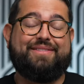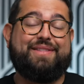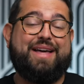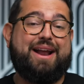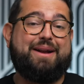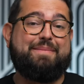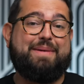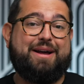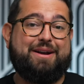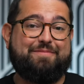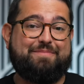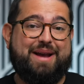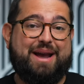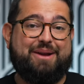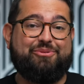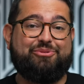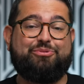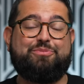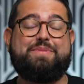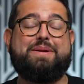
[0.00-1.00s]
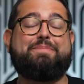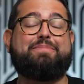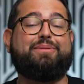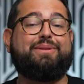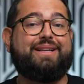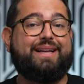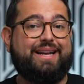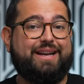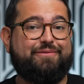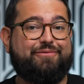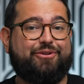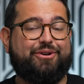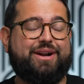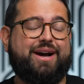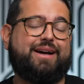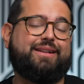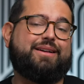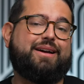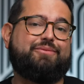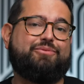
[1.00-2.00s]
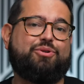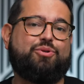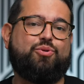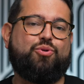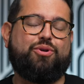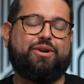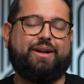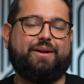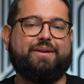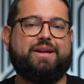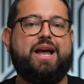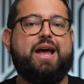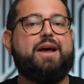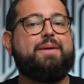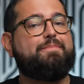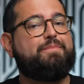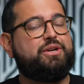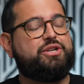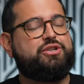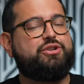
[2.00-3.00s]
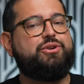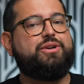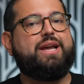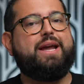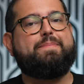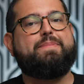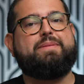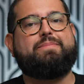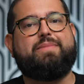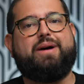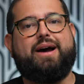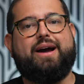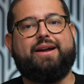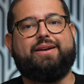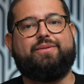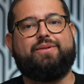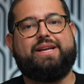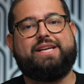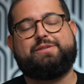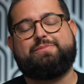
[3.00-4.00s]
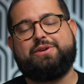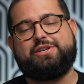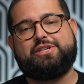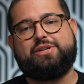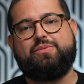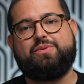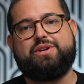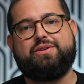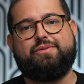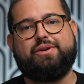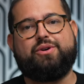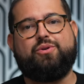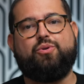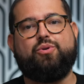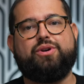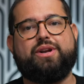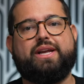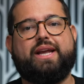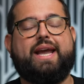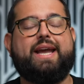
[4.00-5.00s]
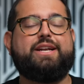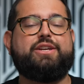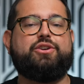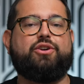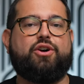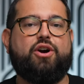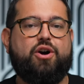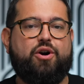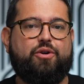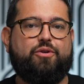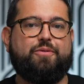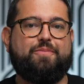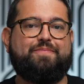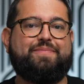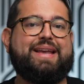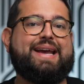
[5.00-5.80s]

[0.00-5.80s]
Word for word: That amount of bandwidth would be plenty for an online recording. But do keep in mind, especially when you're recording in your home,